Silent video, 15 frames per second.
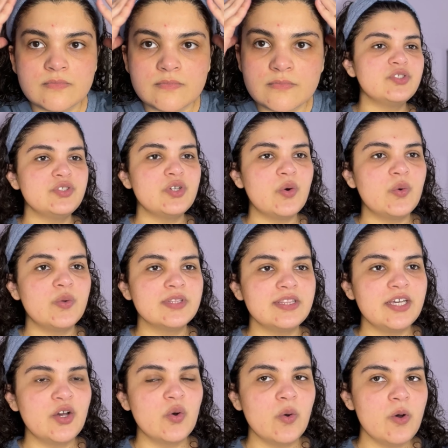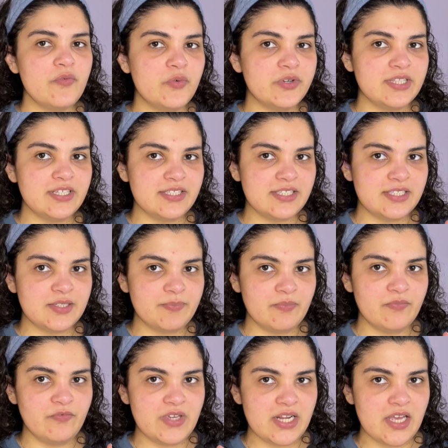So the goal for this
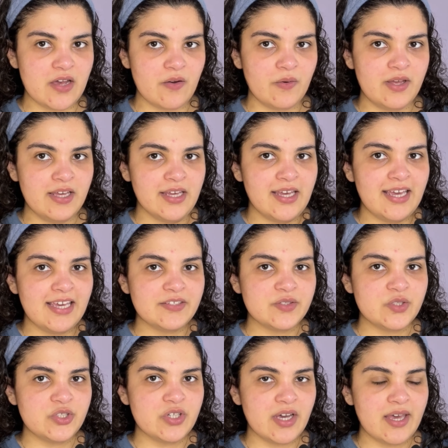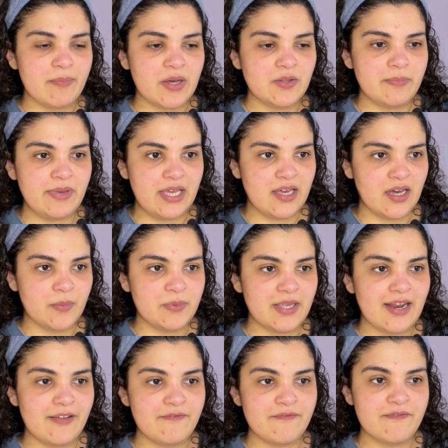video is to talk about the makeup
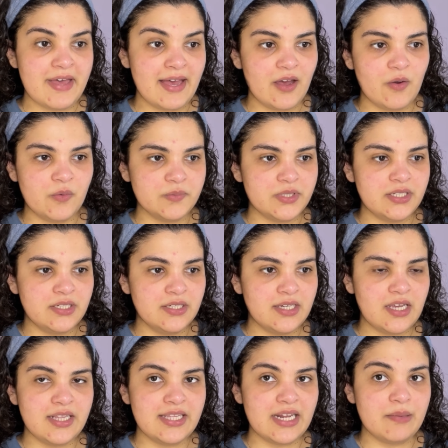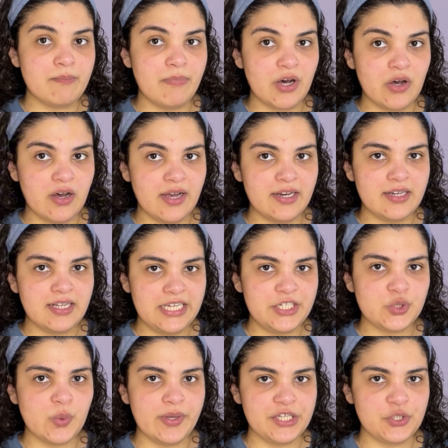that I found and that I bought in
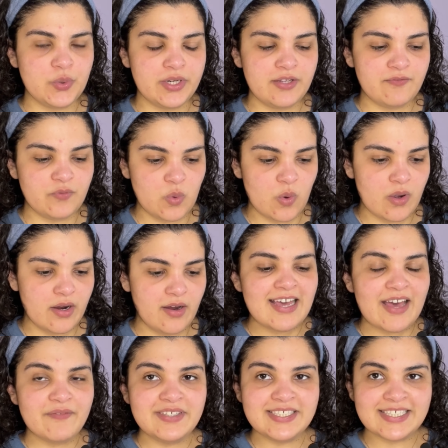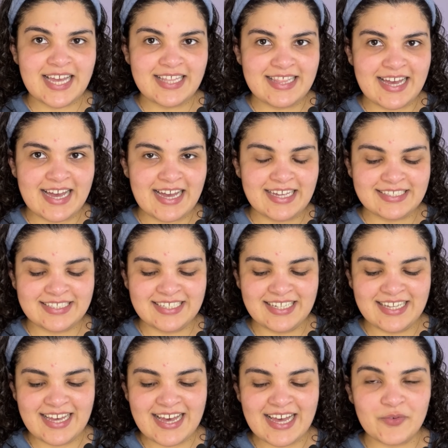2024. Having said that,
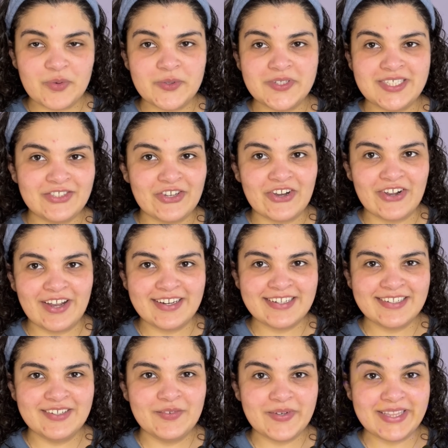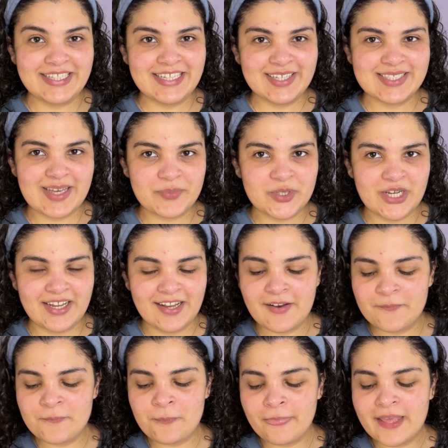I will start with an exception.
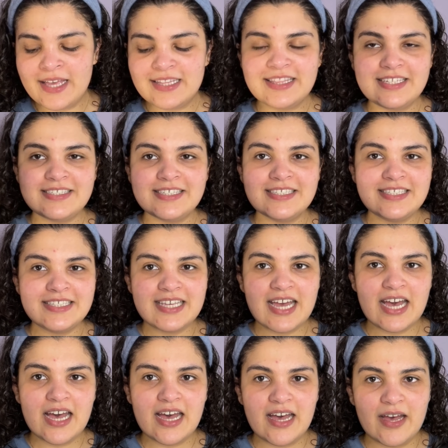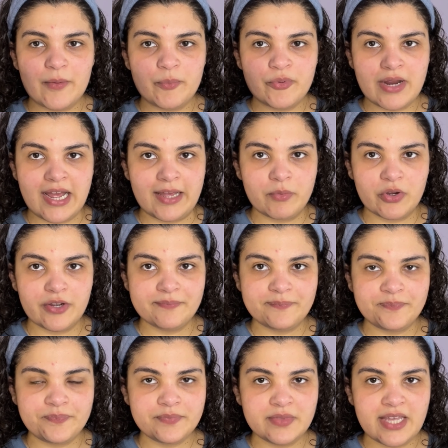This is a primer
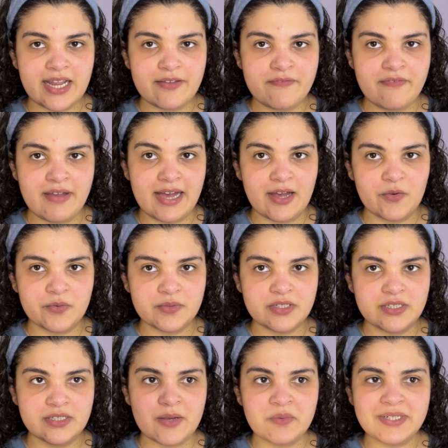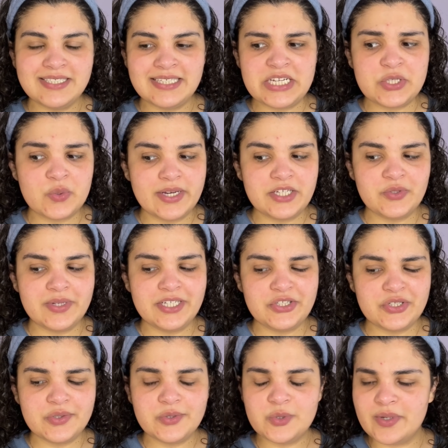that I found. I want to say
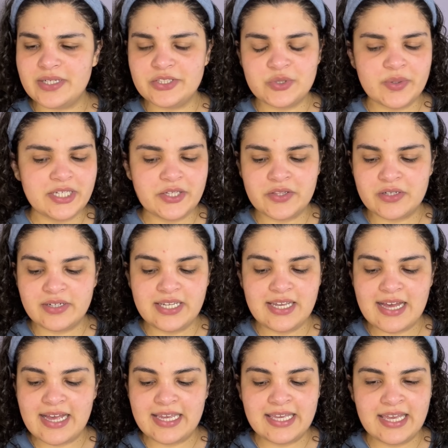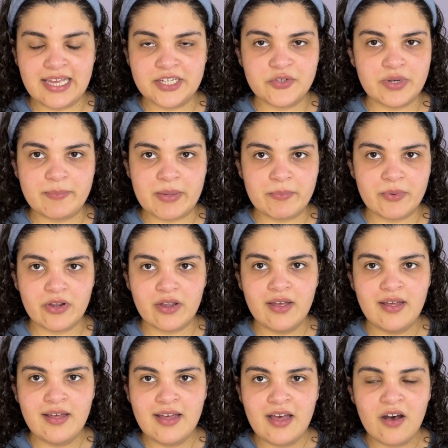2022, 2023. I can't remember.
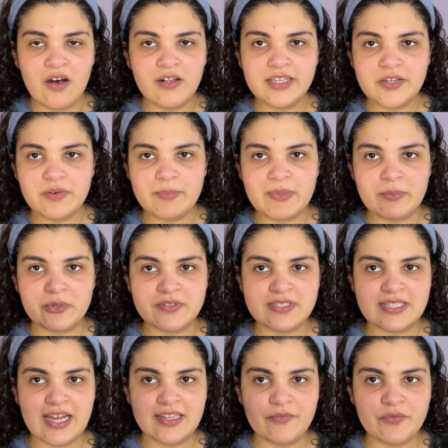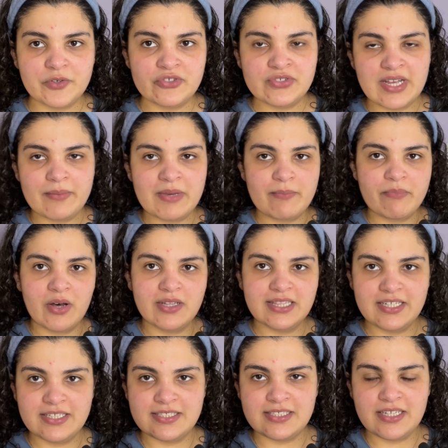All I remember is that the first time I bought
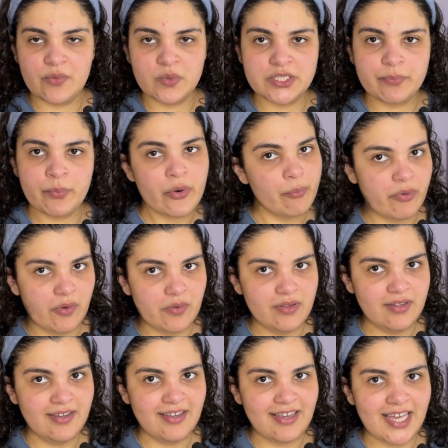this, it was purple.